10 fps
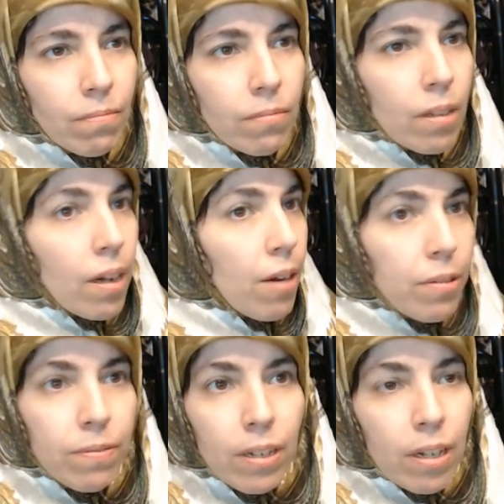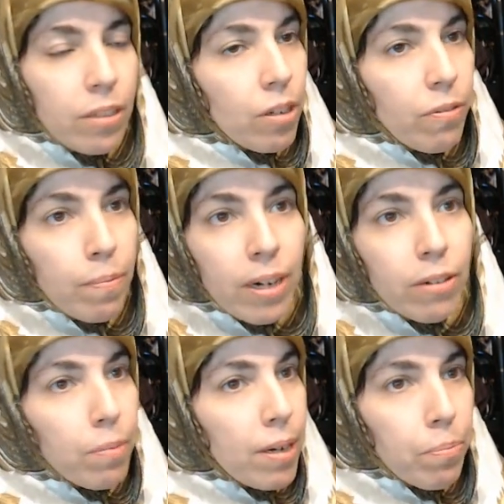I would have done, you know, if one of
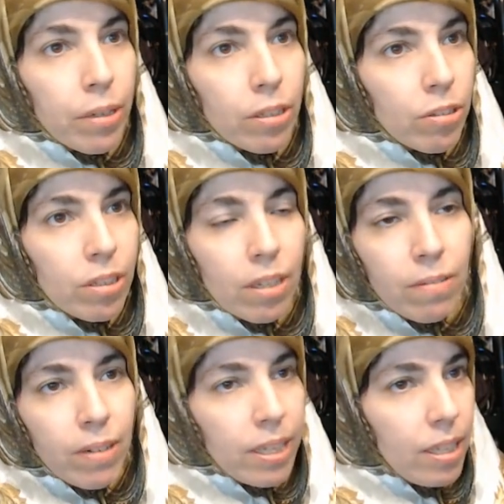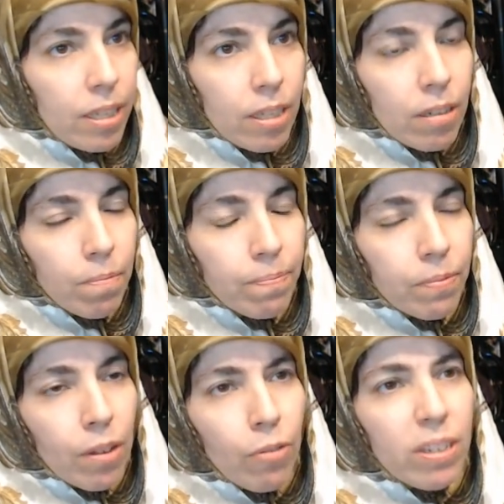my brothers did what he did,
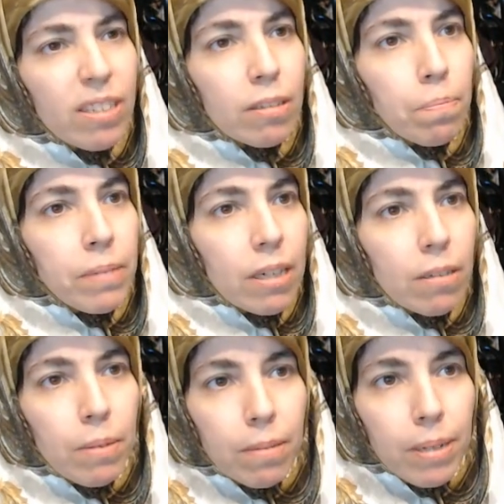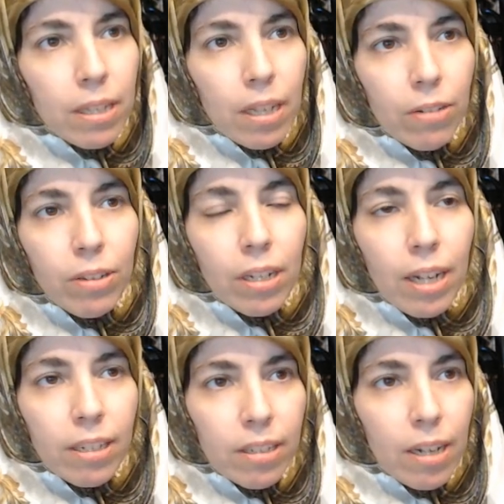would have smacked him on the back of the head with a
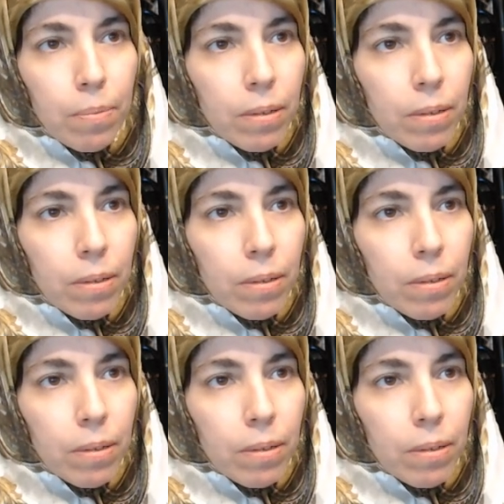lightsaber.